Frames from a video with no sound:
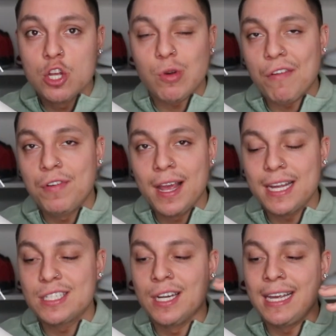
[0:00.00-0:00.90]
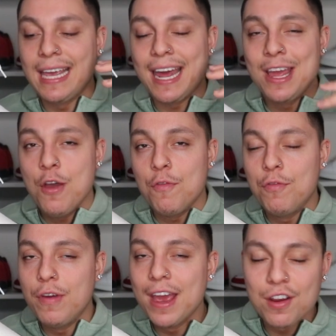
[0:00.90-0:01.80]
So I feel like it's gonna get
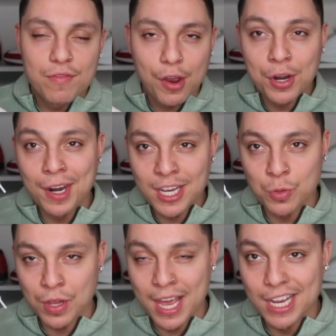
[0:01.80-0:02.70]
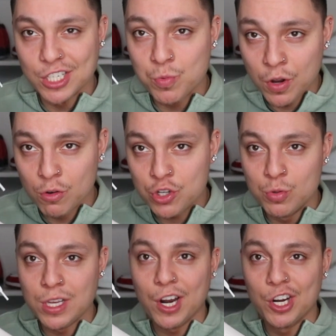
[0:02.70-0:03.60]
very, very nice with age. It's one of those
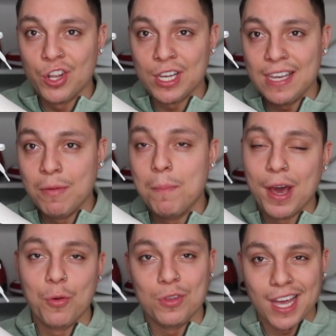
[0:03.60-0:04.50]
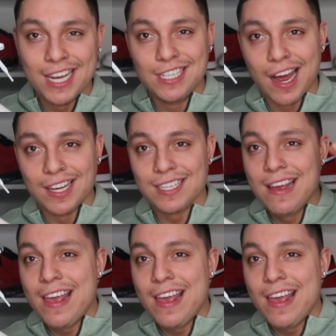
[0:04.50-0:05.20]
shoes that are gonna look even better with age, guys.